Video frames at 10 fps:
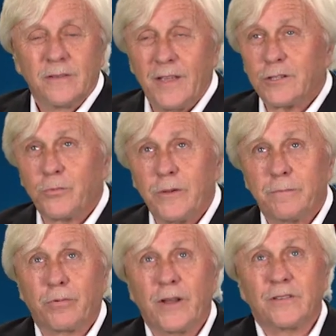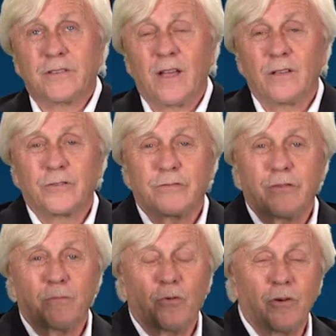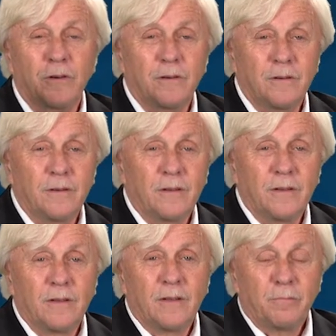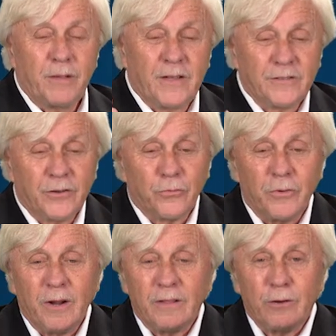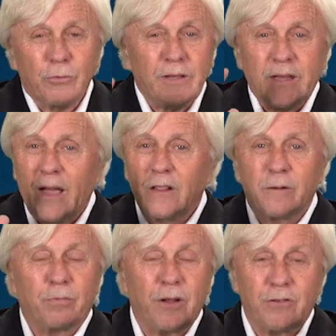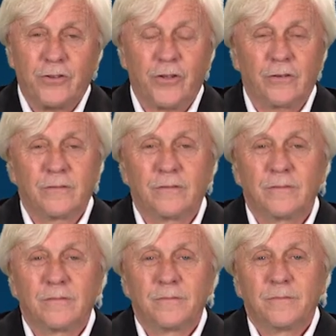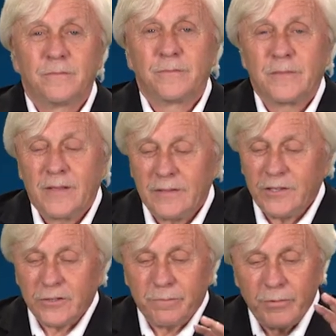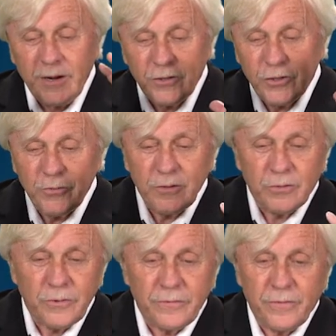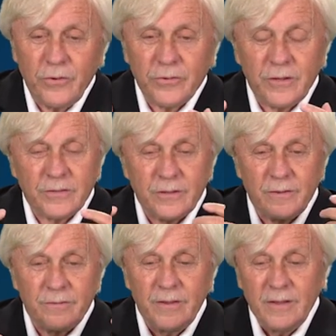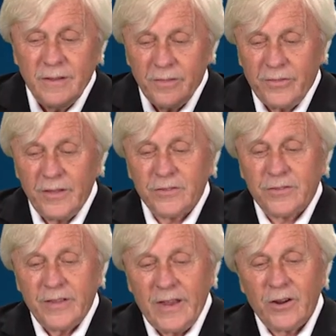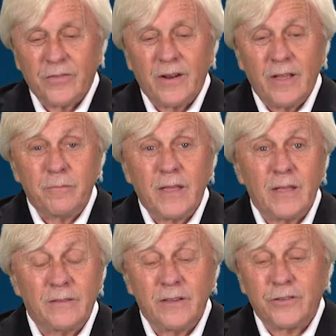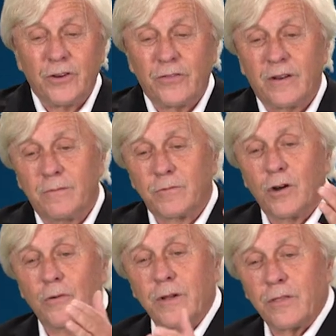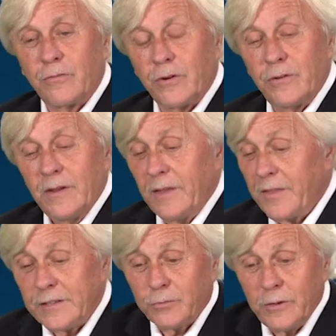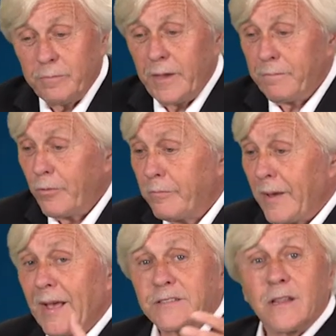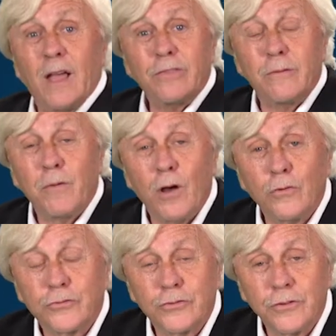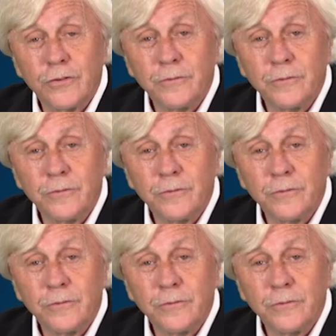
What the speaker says: That's when praise counts for more. Because it really recalibrates you. It just brings you into a focus of this here that I'm in, this here that I'm going through. That's when people backslide the most.